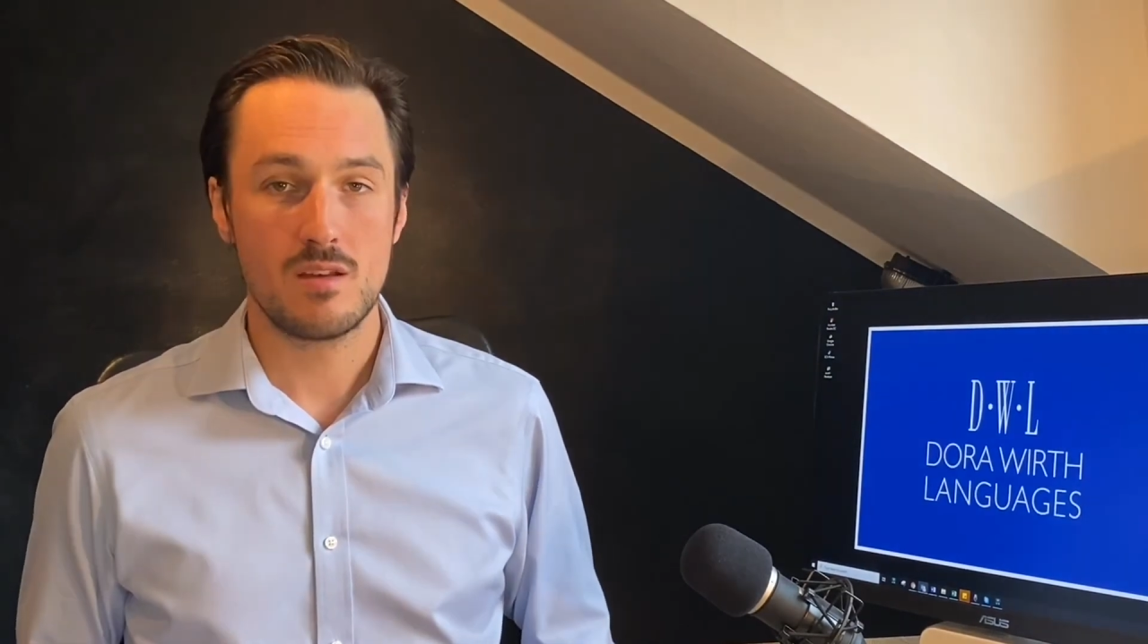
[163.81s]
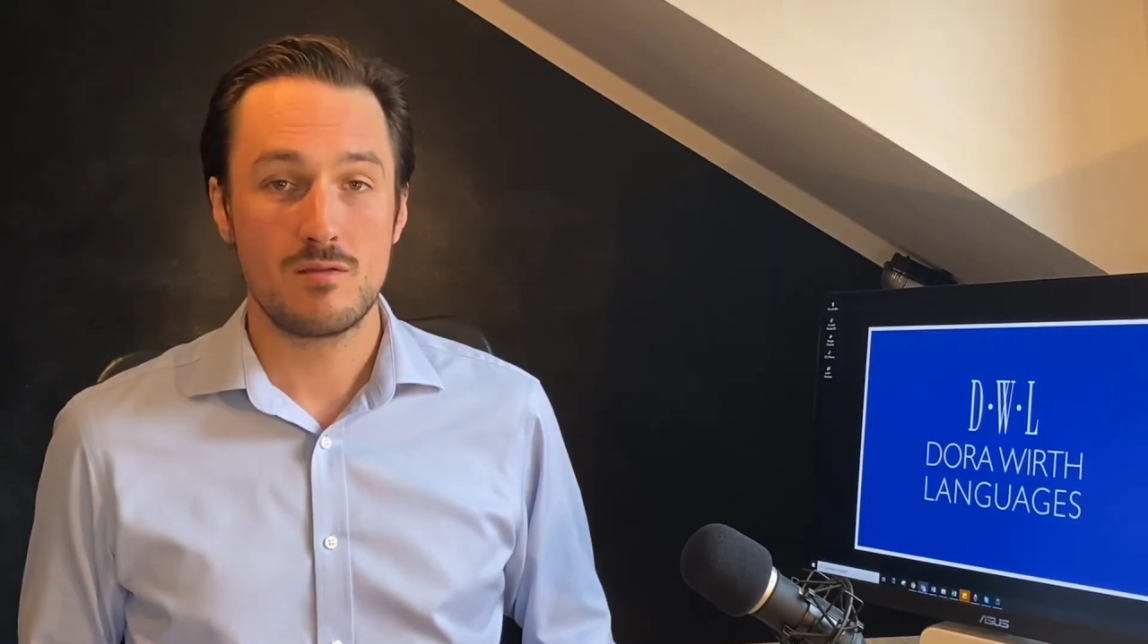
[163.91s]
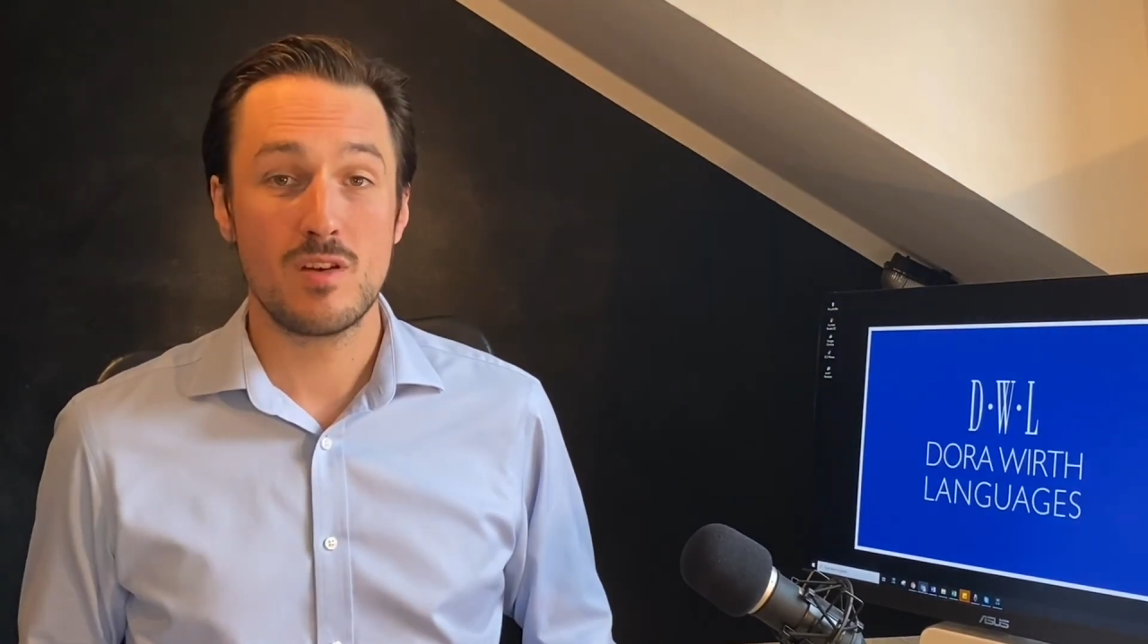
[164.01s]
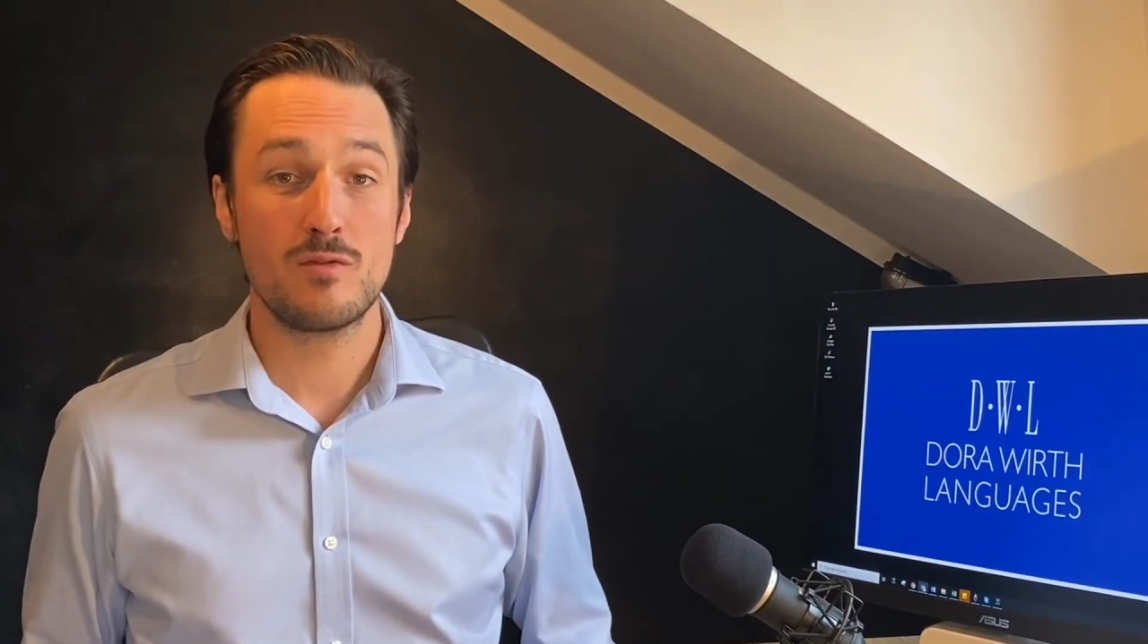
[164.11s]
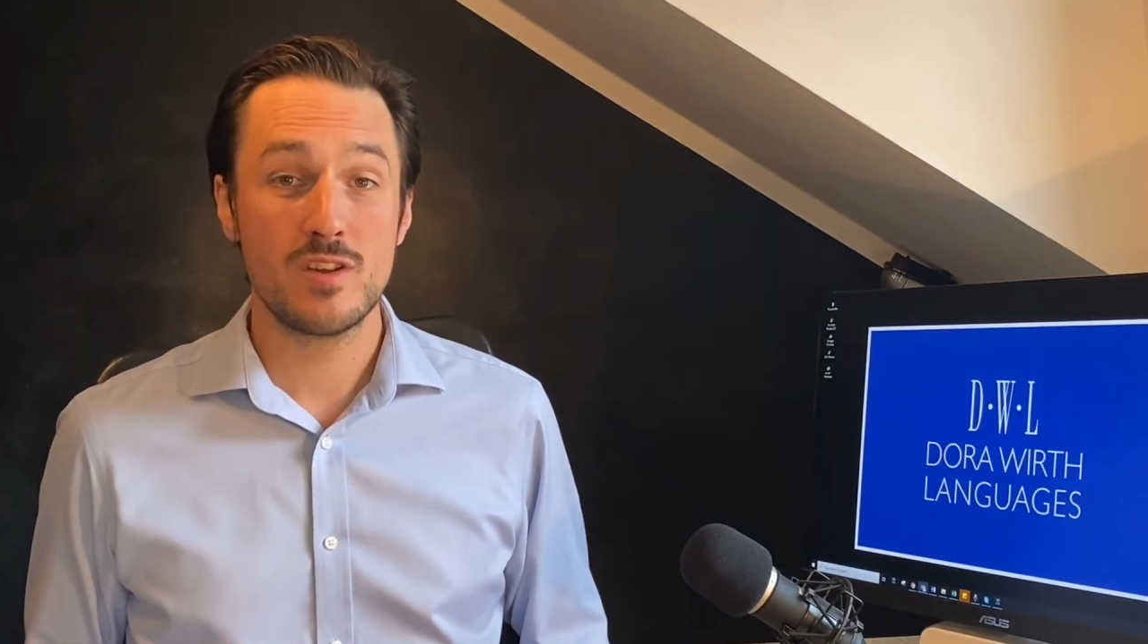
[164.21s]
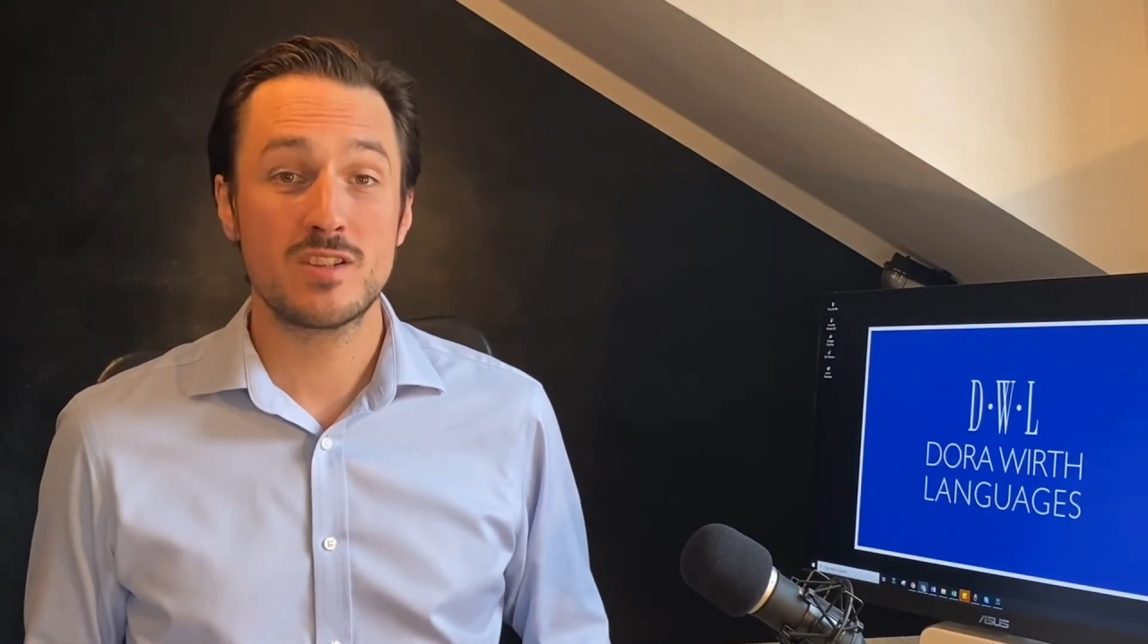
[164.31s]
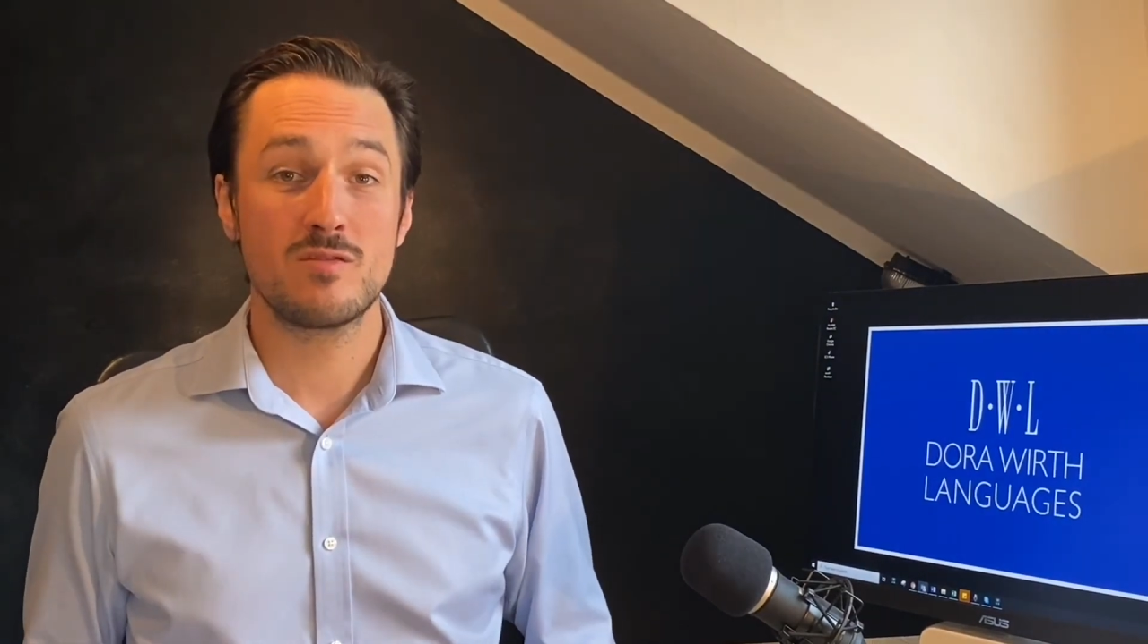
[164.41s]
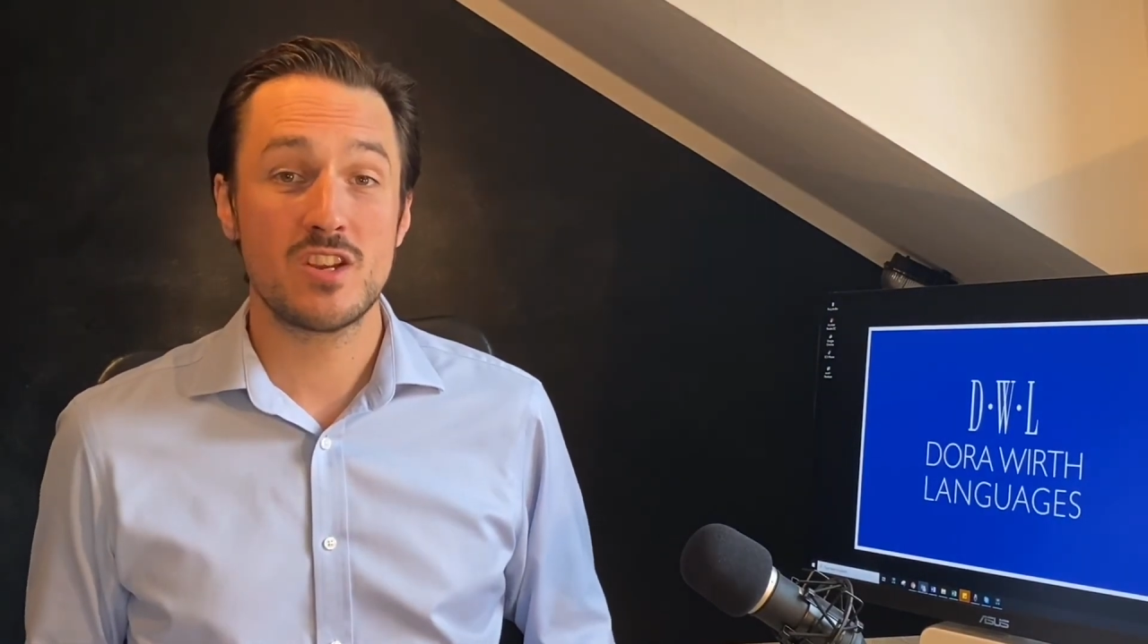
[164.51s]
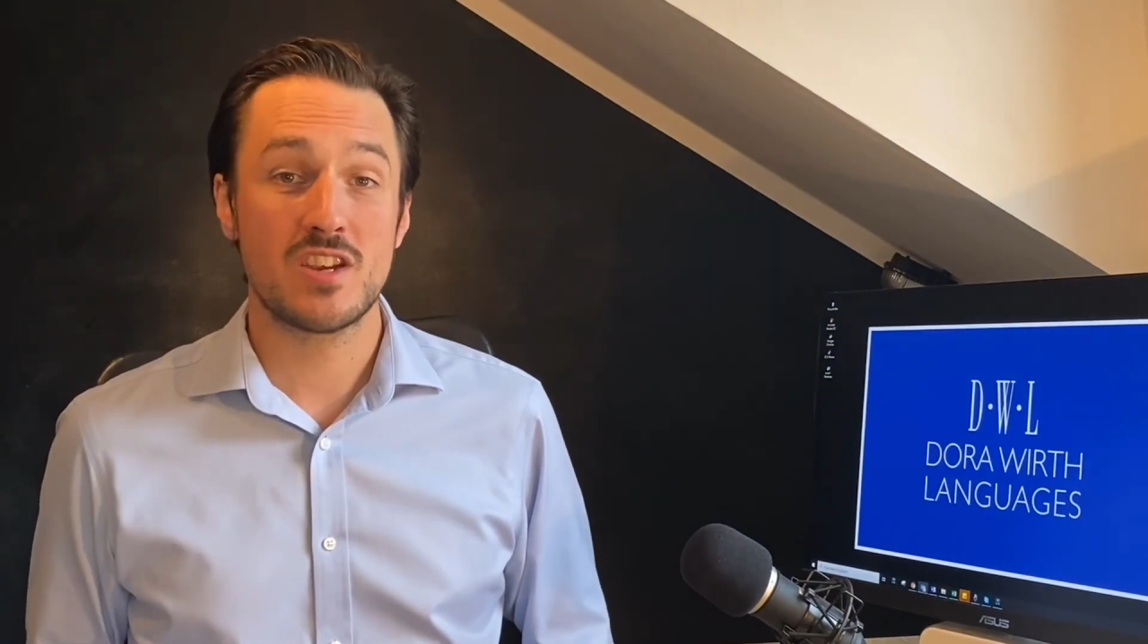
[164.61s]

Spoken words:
feel free to reach